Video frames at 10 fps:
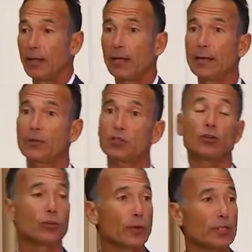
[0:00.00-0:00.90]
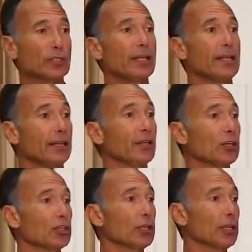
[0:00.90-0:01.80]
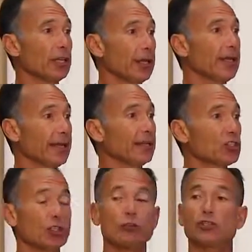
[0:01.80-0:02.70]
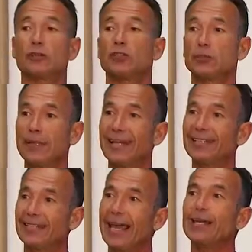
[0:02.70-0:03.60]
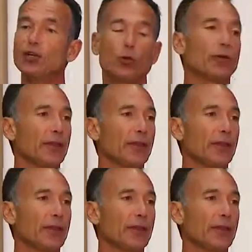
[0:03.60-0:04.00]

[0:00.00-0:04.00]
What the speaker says: And number two, the reason they didn't get exclusives is because they knew with